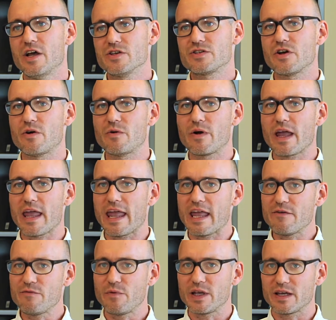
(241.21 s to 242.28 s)
So
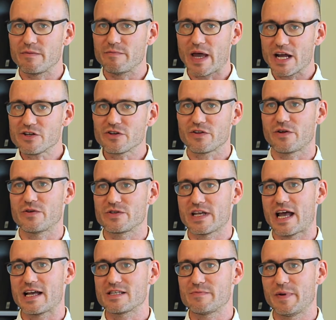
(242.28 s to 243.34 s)
if we can measure those
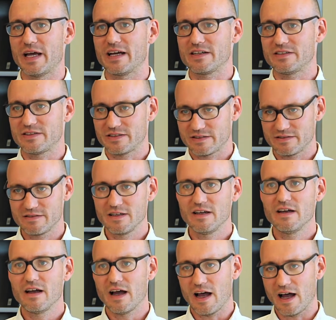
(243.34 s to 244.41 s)
aspects,
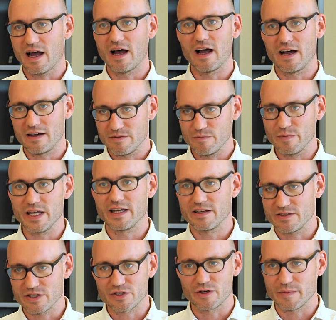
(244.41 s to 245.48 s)
uh, we
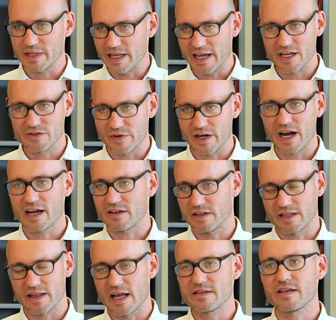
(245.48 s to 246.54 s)
can determine the age very
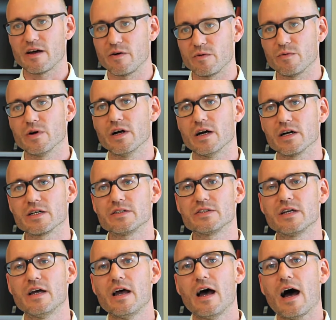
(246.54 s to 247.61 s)
accurately, and that's how it
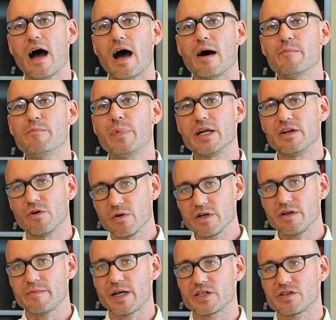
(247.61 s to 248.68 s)
works. Um, but in
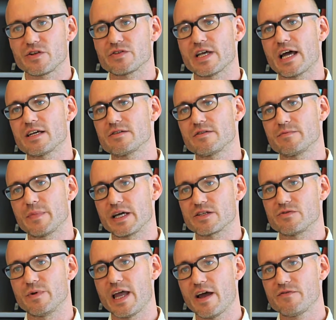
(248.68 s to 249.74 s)
order to measure those
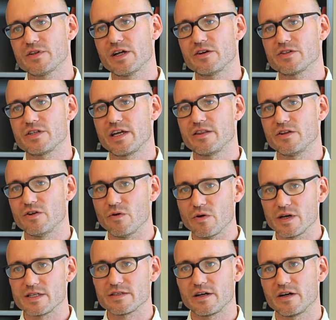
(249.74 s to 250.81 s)
aspects, we have to understand the
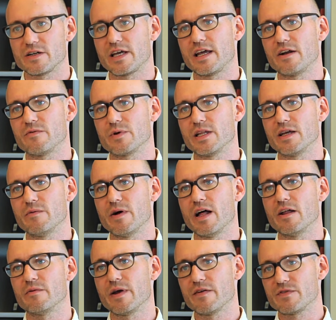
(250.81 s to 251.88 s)
noise in our data really
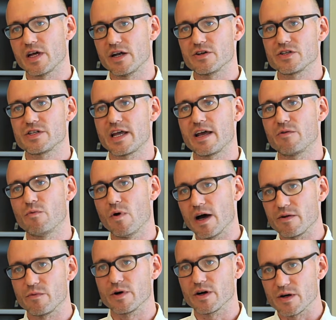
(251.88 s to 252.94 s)
well, and we have to understand
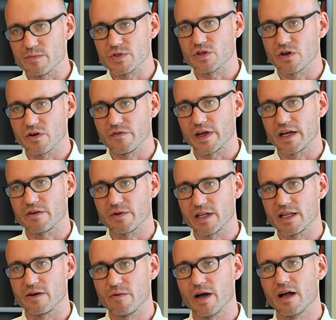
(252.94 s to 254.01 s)
what we're observing
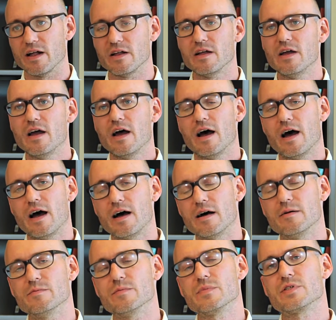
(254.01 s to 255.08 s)
really well.
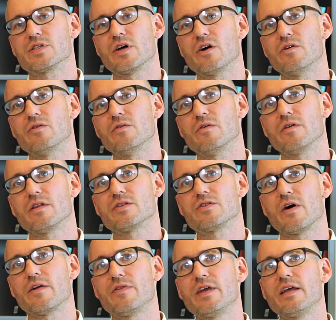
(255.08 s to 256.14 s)
Um, so,
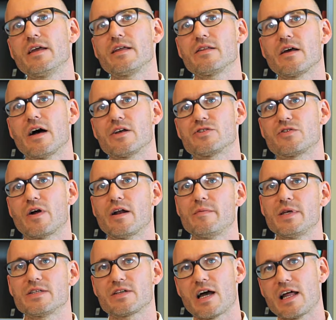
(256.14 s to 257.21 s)
so I think
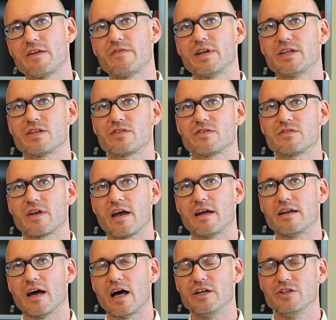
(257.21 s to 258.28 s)
astronomy is kind of in a,
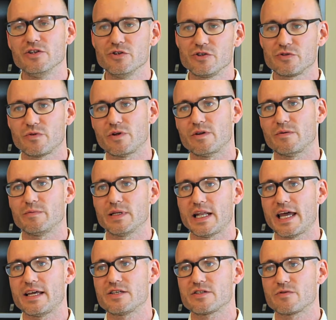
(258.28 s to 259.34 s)
an unusual
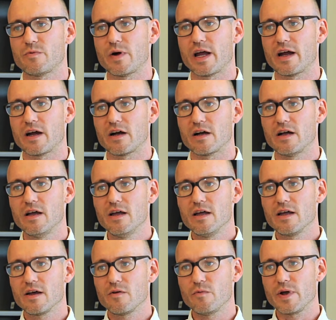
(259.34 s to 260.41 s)
place where
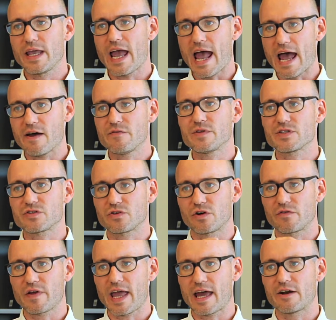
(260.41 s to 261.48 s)
we have this sort
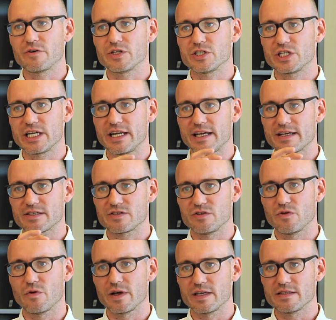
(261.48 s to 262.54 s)
of heterogeneous,
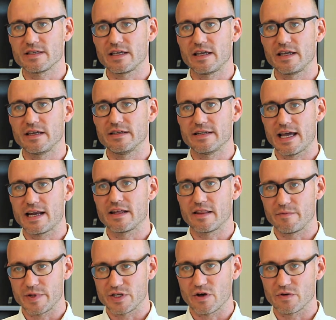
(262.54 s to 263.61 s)
noisy data
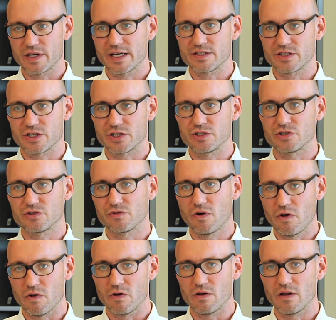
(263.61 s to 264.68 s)
that we don't get to
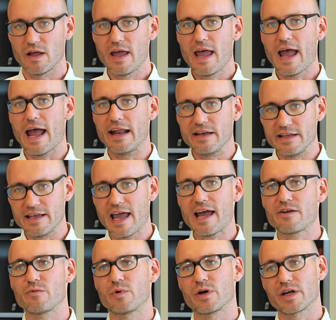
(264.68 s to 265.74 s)
control, and
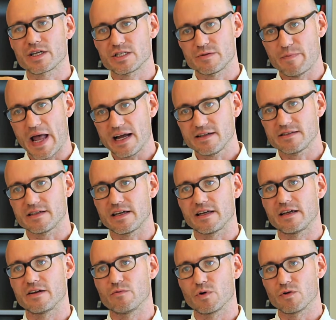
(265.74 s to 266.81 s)
yet we're
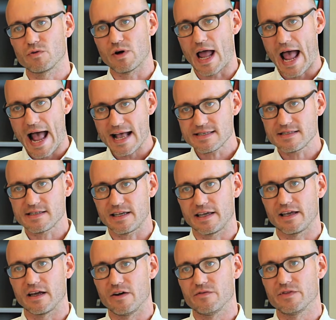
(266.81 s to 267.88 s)
expecting, we're
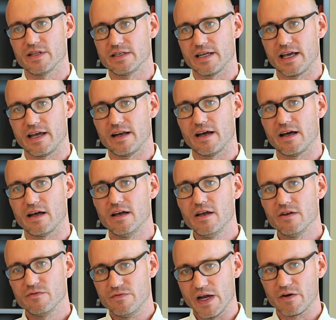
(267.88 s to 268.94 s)
asking of the data
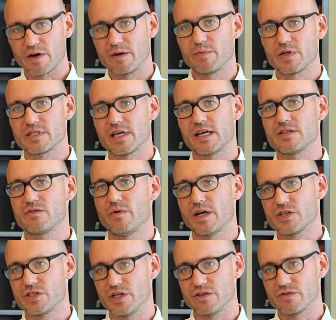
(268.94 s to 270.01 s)
very precise
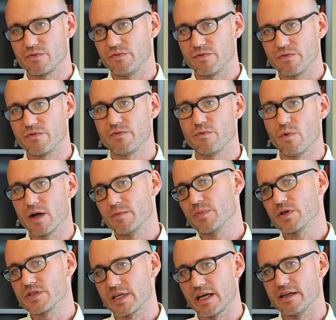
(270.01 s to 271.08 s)
questions,
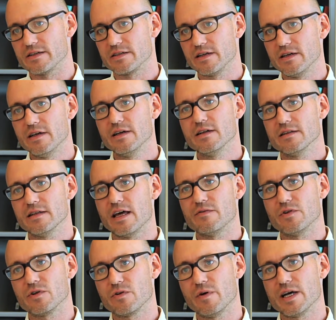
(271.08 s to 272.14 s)
1%
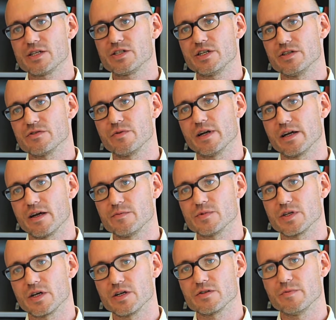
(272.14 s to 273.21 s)
level questions when it
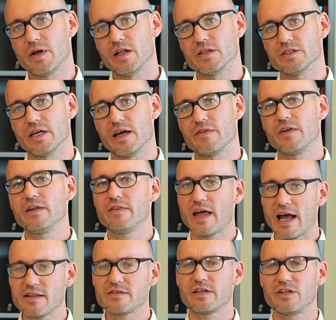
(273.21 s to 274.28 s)
comes to cosmology. I think
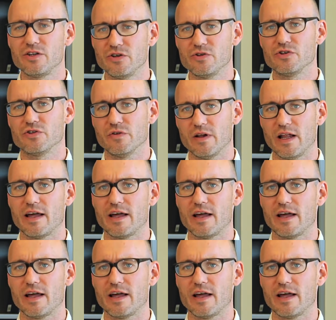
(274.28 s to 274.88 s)
that's unusual.